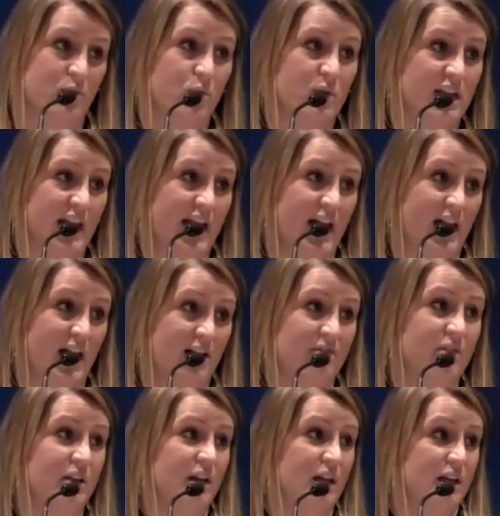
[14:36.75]
we have
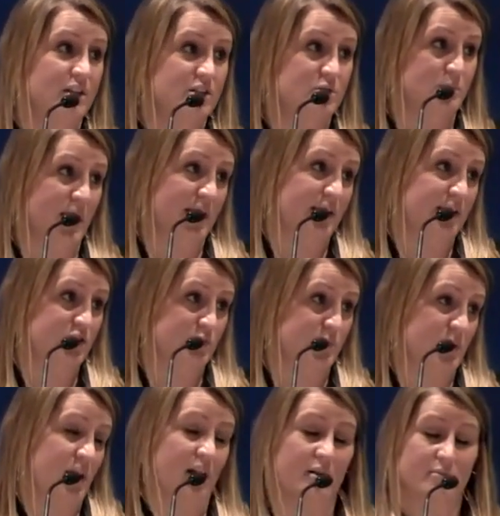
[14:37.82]

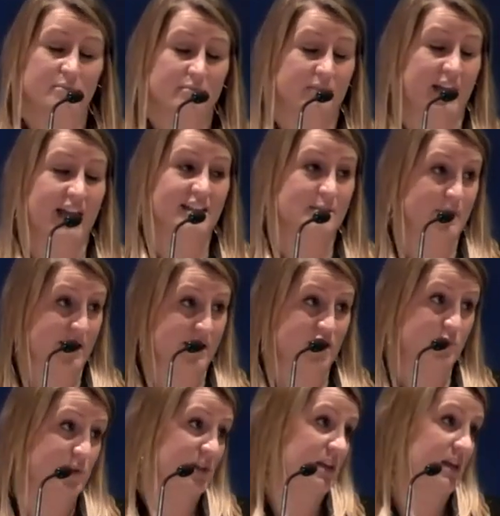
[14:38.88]

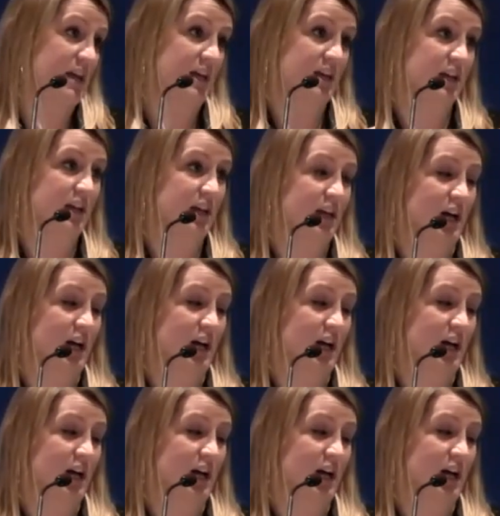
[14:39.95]
Spanish-speaking,